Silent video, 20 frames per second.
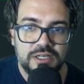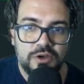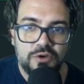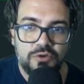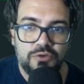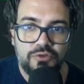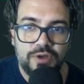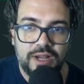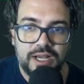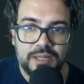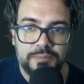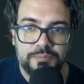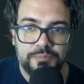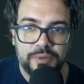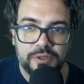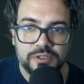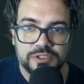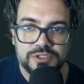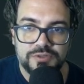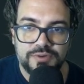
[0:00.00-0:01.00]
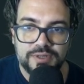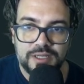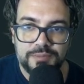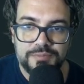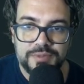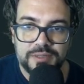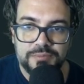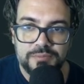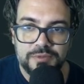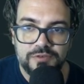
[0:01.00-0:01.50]
really bolstering up
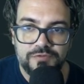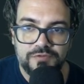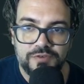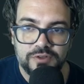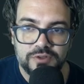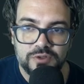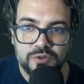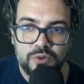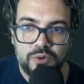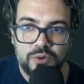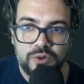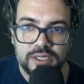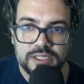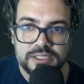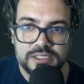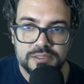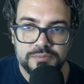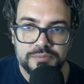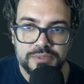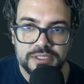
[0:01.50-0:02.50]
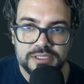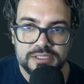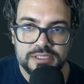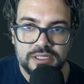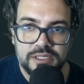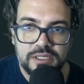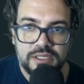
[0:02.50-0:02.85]
that midfield quite a bit.